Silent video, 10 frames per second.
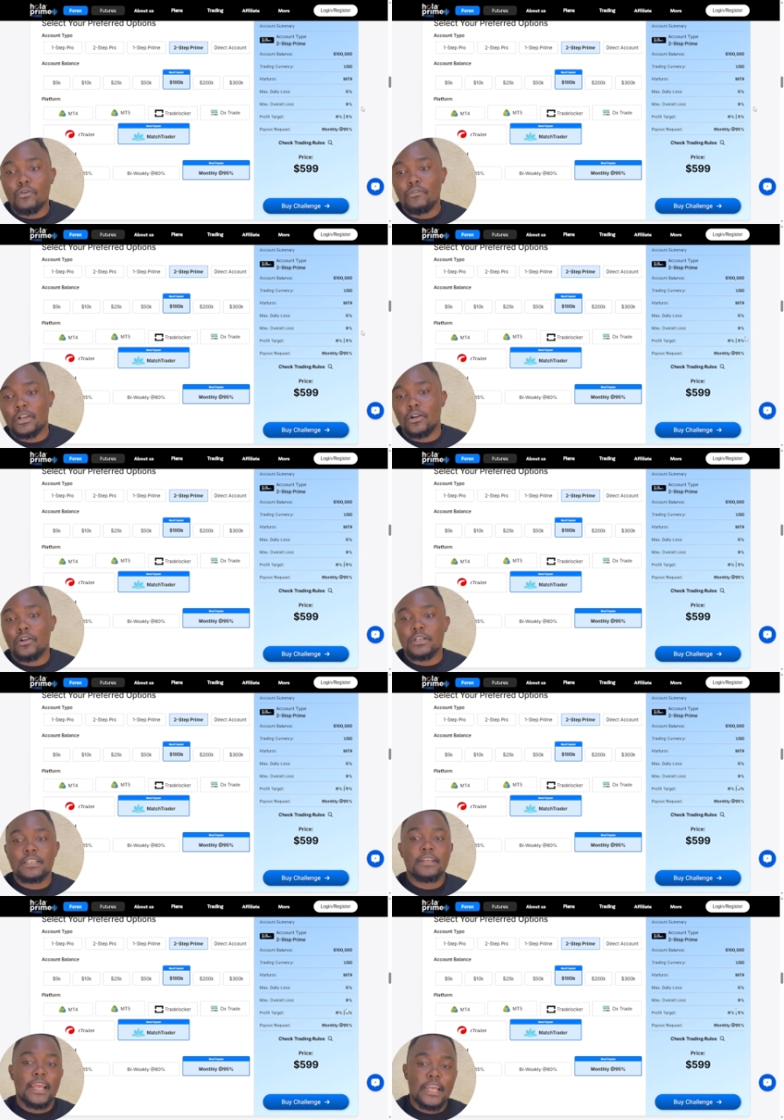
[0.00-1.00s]
overall
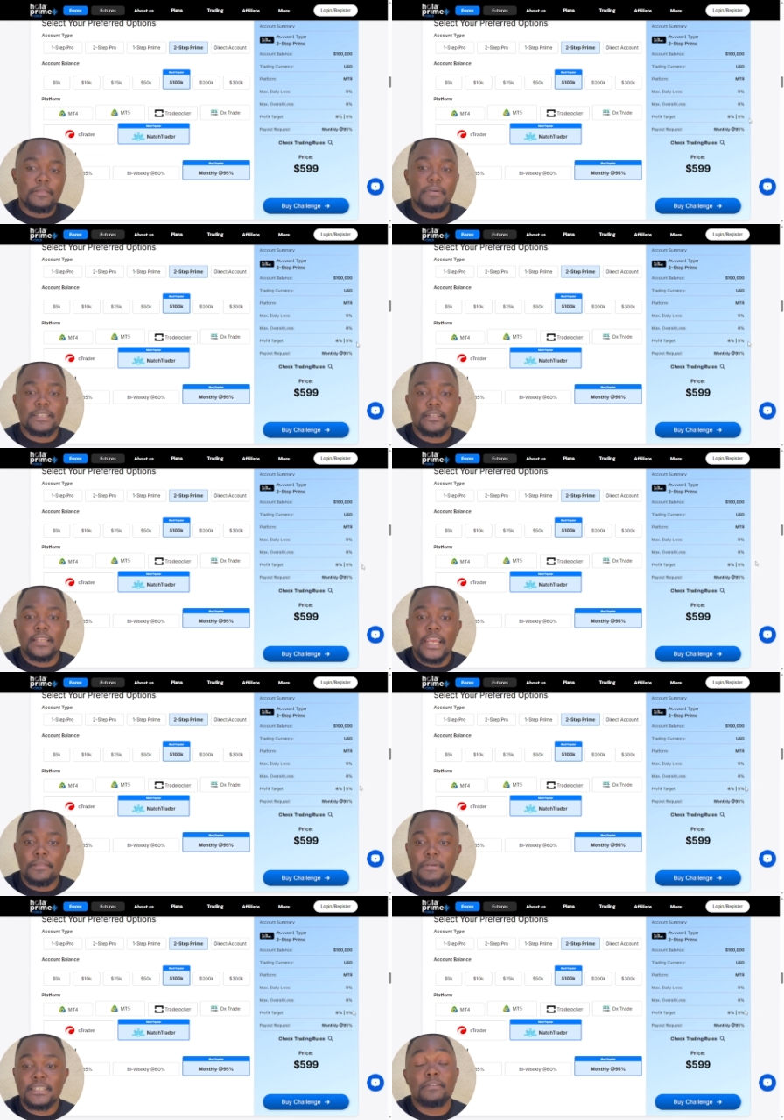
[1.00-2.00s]
loss,
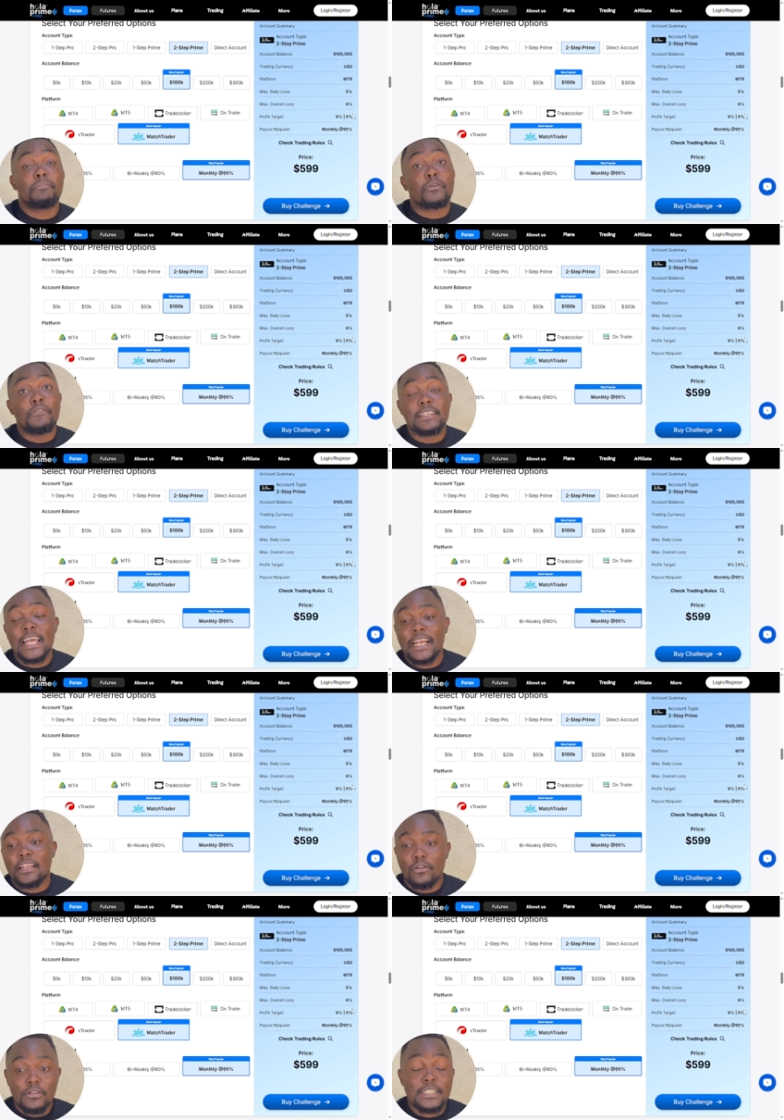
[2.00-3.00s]
8% profit
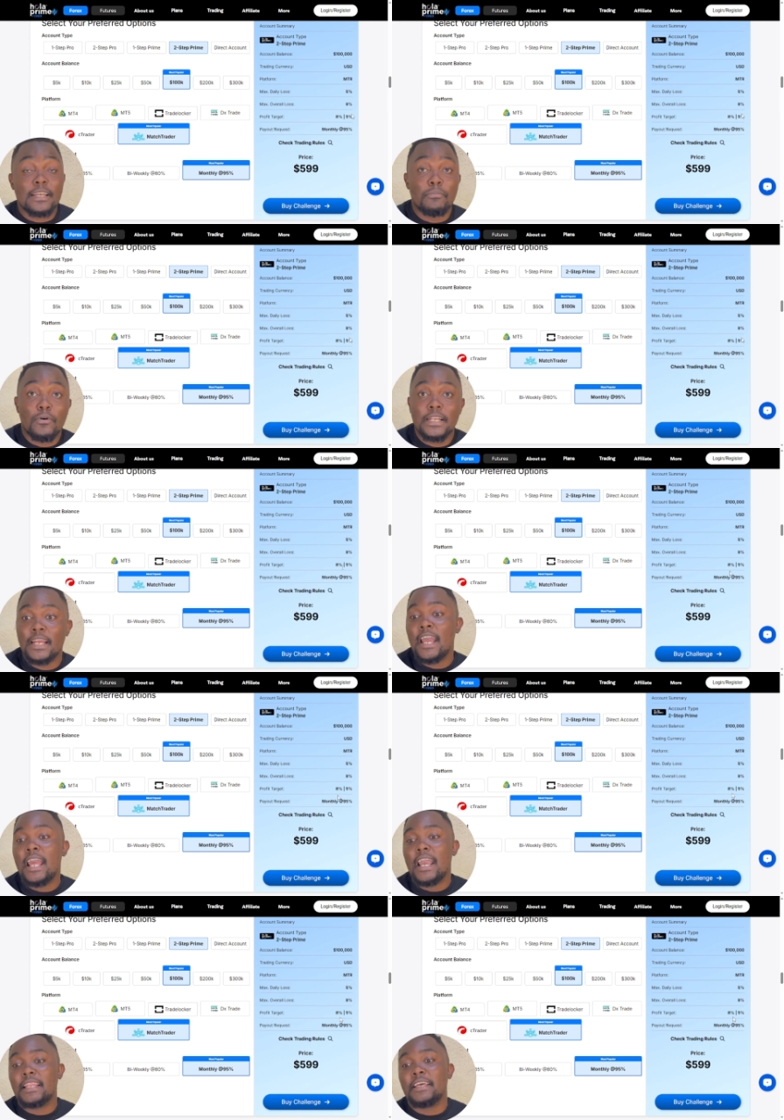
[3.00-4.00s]
target on step one,
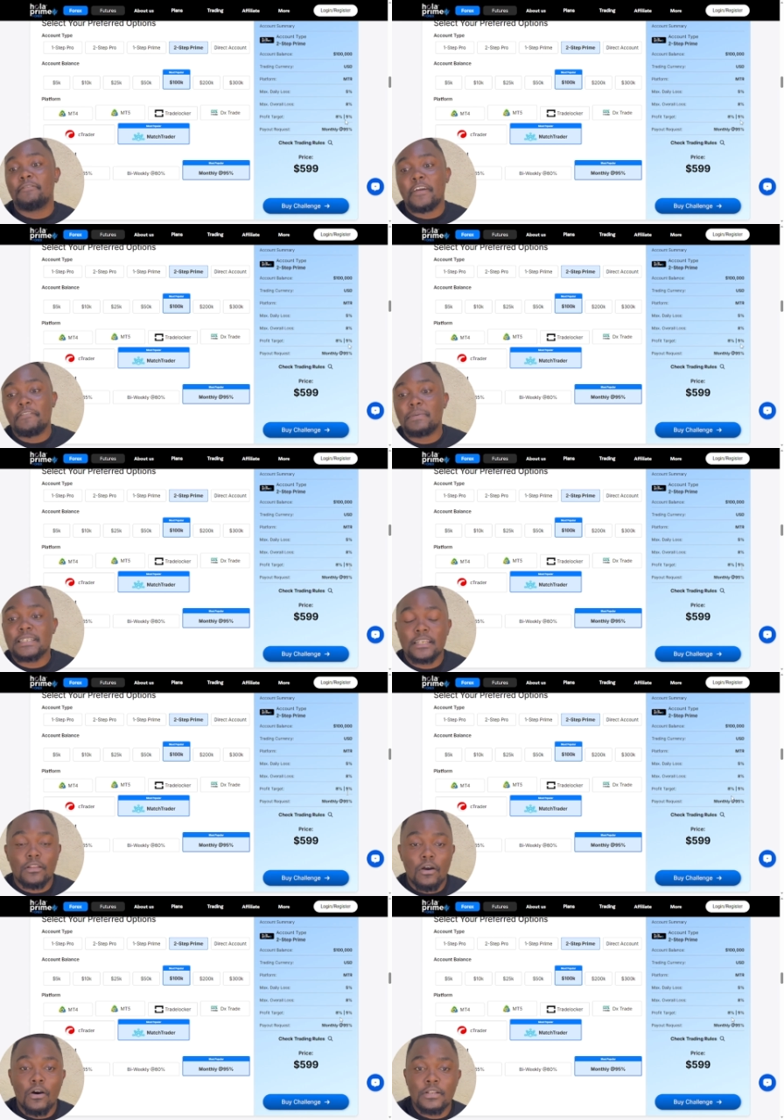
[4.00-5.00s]
and then
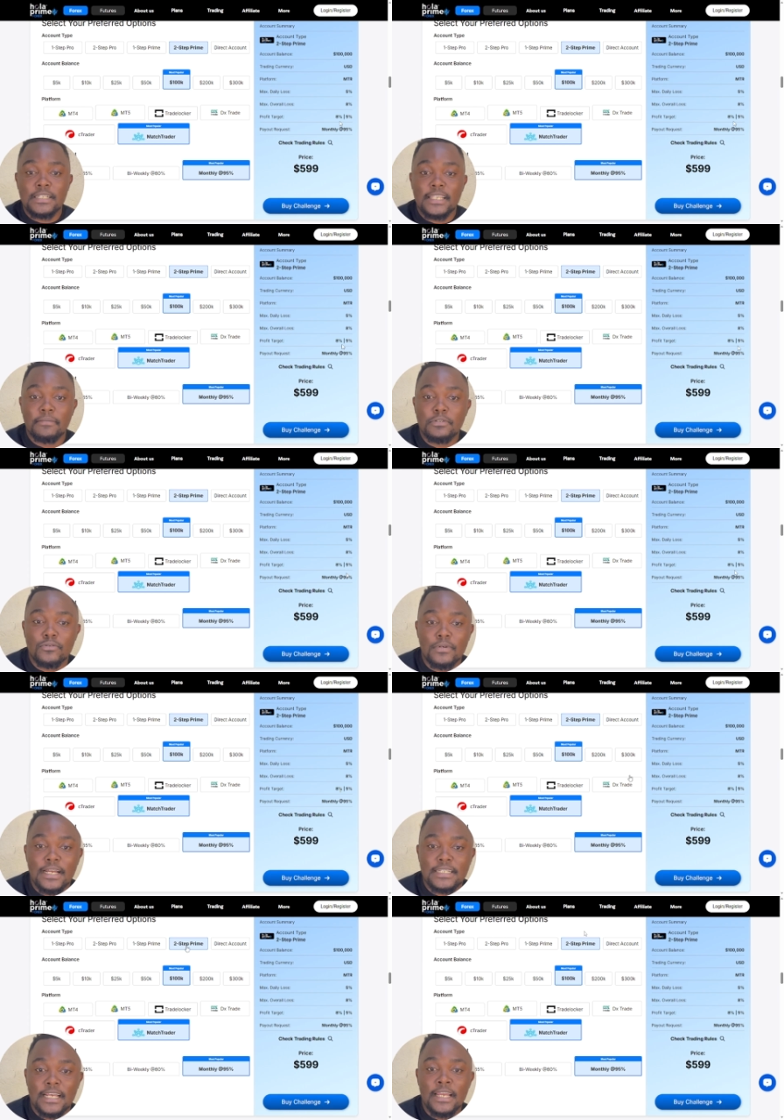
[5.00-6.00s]
5% on step two,
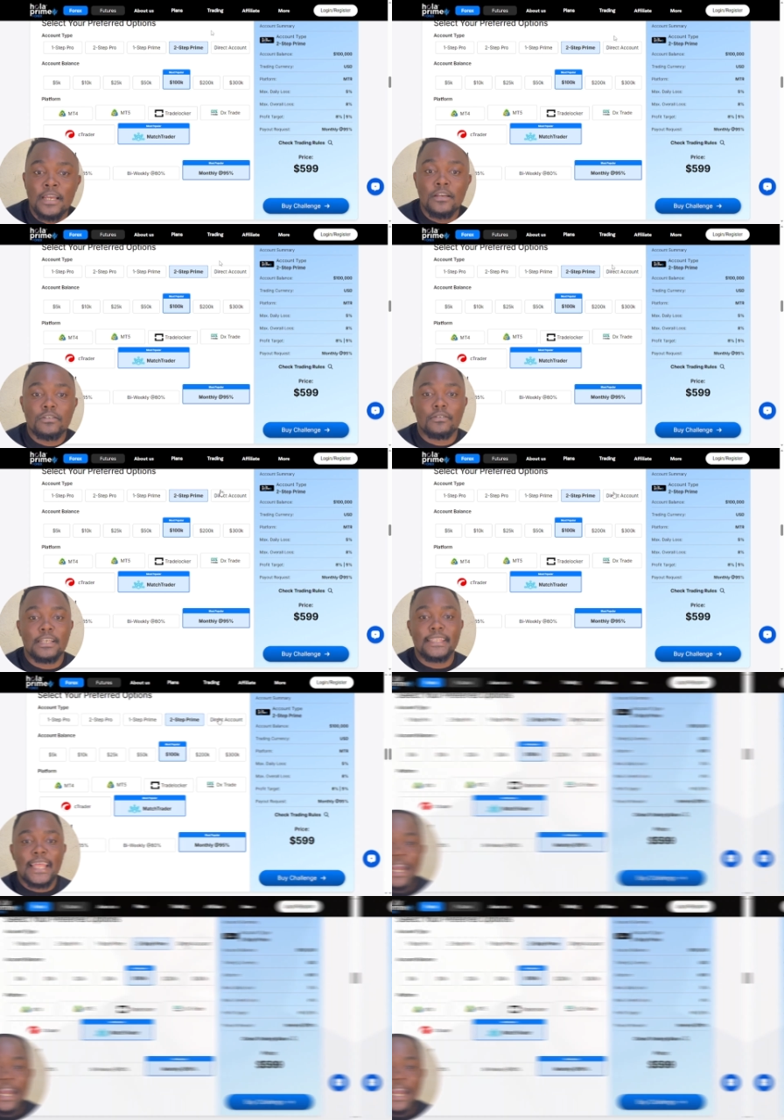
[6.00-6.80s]
guys. So the